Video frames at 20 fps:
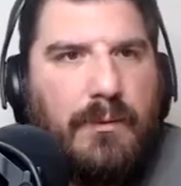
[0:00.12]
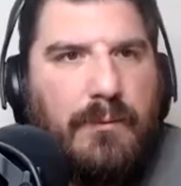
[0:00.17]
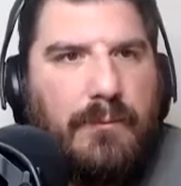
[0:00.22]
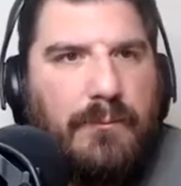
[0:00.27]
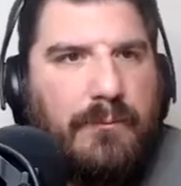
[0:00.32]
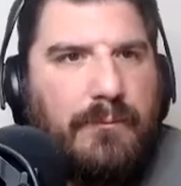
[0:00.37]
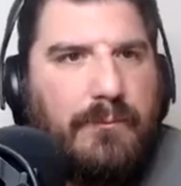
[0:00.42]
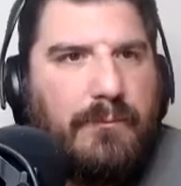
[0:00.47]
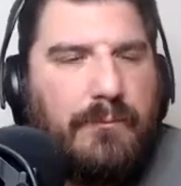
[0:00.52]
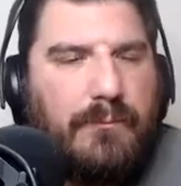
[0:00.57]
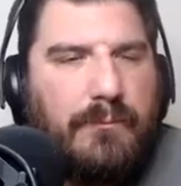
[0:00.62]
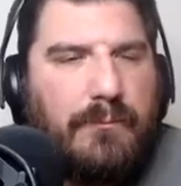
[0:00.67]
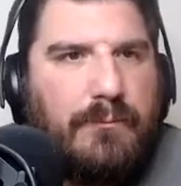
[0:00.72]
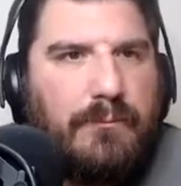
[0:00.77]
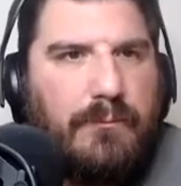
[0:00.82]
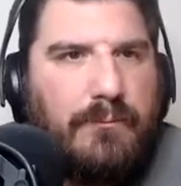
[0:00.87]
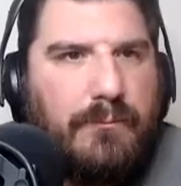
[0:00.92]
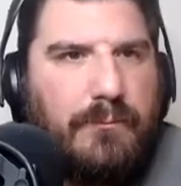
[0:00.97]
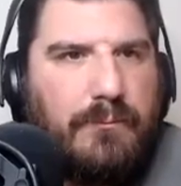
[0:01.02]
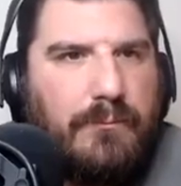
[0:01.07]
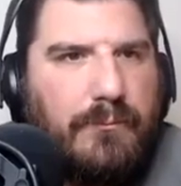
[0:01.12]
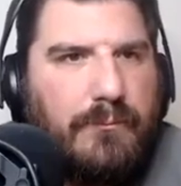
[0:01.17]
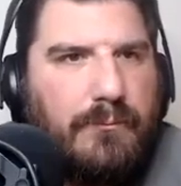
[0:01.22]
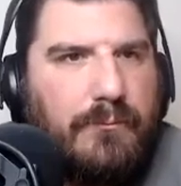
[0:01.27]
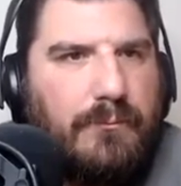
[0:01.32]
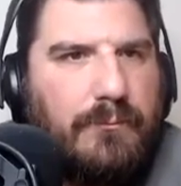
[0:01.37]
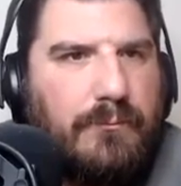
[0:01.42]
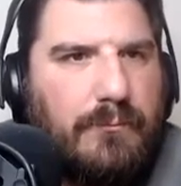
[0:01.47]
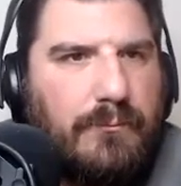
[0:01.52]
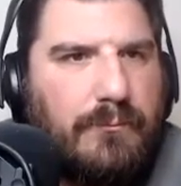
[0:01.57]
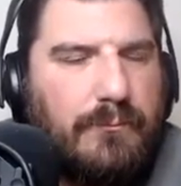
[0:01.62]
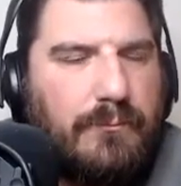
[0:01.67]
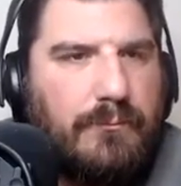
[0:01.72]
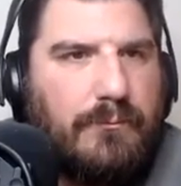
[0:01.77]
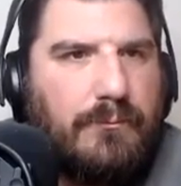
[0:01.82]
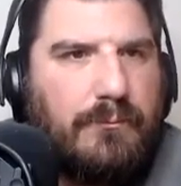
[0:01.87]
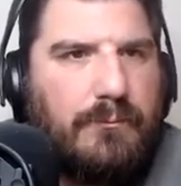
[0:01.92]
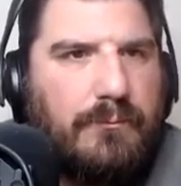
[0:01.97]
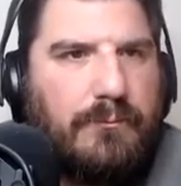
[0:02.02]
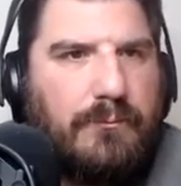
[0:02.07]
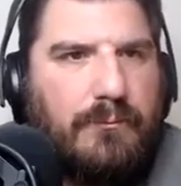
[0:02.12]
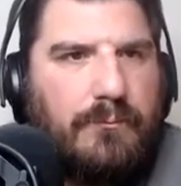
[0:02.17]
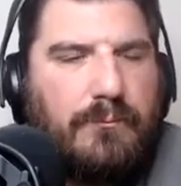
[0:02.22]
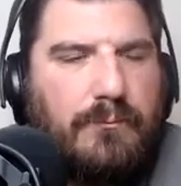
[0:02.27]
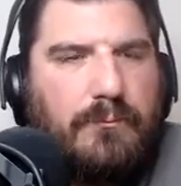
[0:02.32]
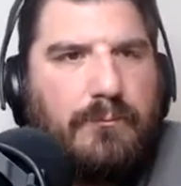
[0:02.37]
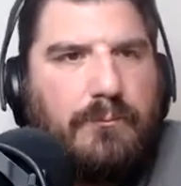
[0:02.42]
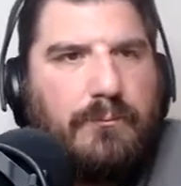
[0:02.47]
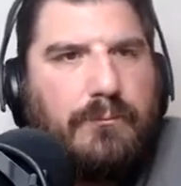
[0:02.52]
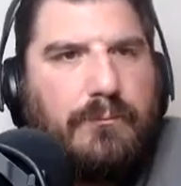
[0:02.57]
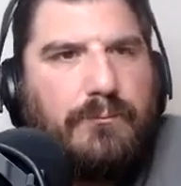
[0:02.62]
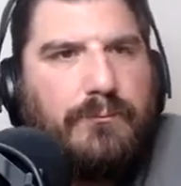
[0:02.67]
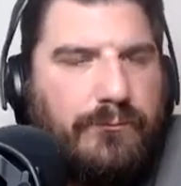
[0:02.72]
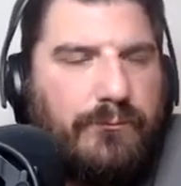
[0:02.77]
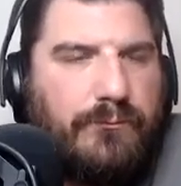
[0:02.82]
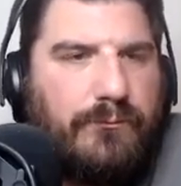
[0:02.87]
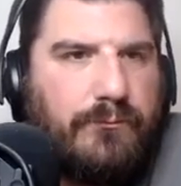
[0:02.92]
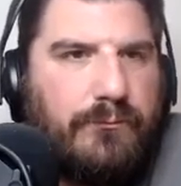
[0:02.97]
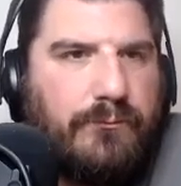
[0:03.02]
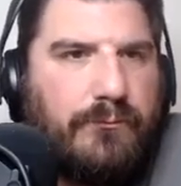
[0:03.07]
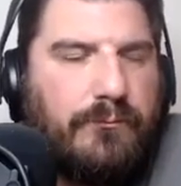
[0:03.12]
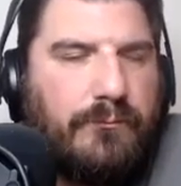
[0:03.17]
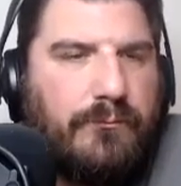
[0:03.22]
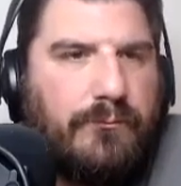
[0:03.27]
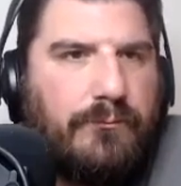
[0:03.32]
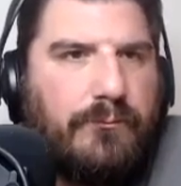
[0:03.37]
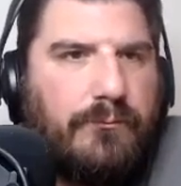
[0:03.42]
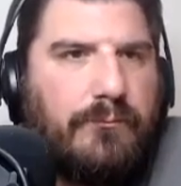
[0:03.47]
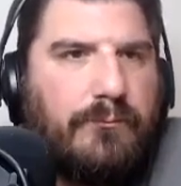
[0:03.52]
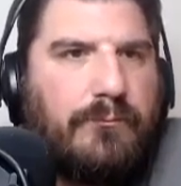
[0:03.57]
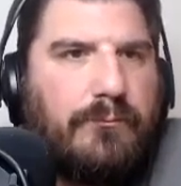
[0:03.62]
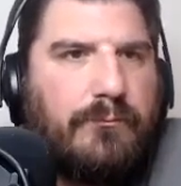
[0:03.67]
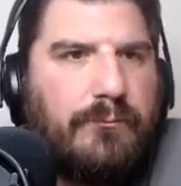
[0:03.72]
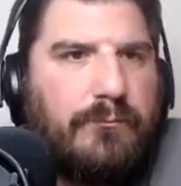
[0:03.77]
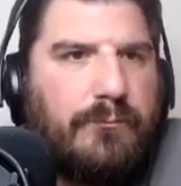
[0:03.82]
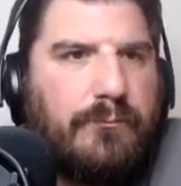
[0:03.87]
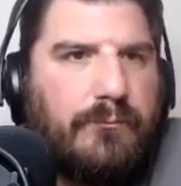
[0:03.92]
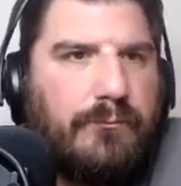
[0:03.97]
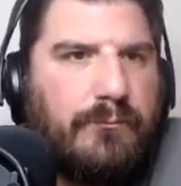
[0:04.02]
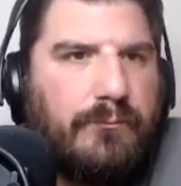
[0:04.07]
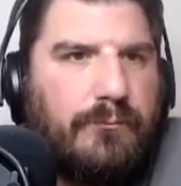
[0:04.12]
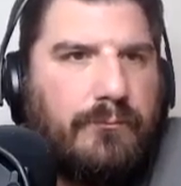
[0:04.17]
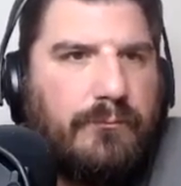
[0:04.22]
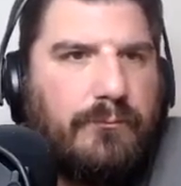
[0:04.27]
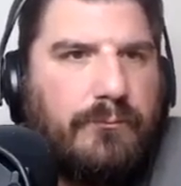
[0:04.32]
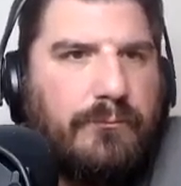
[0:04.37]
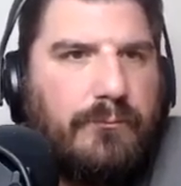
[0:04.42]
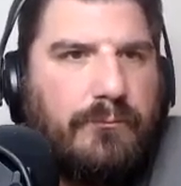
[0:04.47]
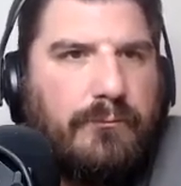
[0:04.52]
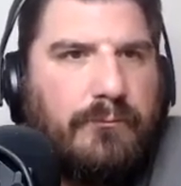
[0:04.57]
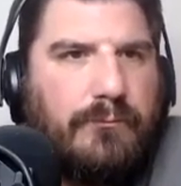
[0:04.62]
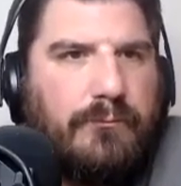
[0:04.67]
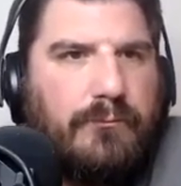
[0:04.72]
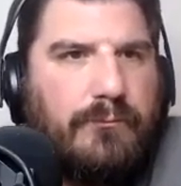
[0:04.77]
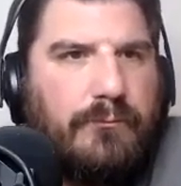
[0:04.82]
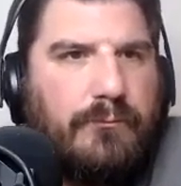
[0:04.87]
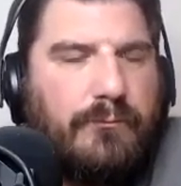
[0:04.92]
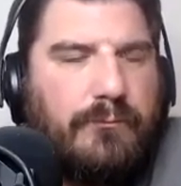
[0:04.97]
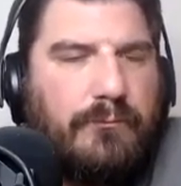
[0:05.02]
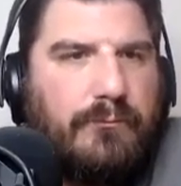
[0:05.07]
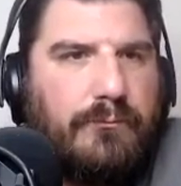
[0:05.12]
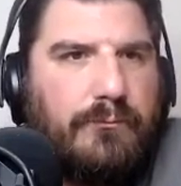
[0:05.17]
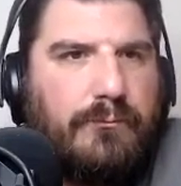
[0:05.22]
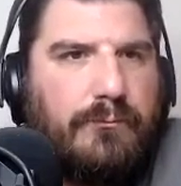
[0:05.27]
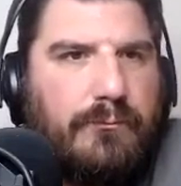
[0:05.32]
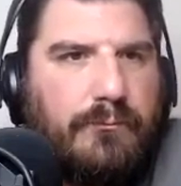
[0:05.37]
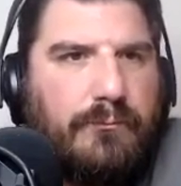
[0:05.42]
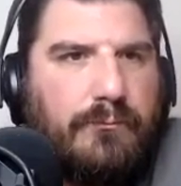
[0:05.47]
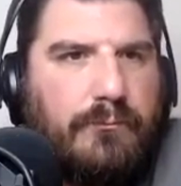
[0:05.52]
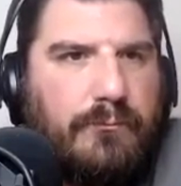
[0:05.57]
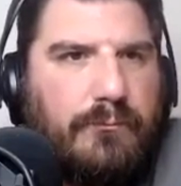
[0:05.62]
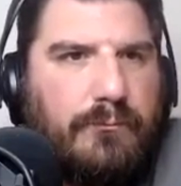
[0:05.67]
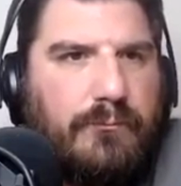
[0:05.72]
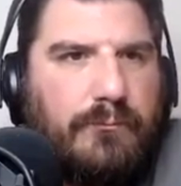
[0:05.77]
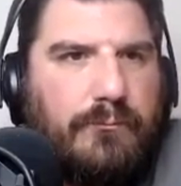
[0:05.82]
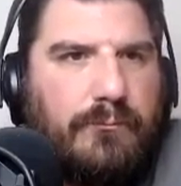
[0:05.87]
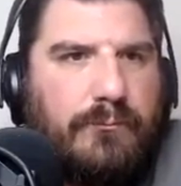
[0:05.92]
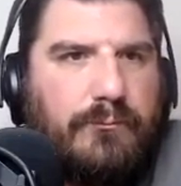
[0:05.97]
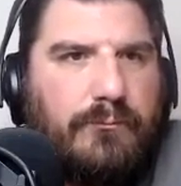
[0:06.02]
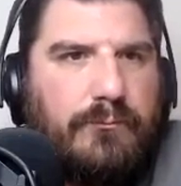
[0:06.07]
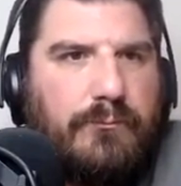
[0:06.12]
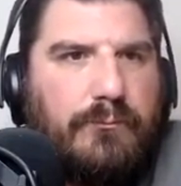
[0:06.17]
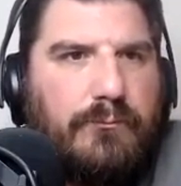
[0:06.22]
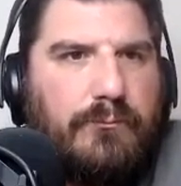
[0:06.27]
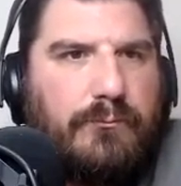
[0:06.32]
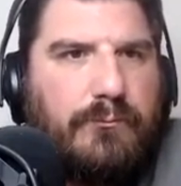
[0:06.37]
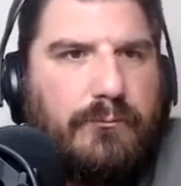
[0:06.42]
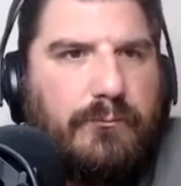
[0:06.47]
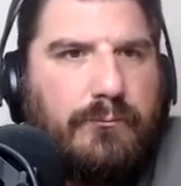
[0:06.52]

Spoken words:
(not speaking)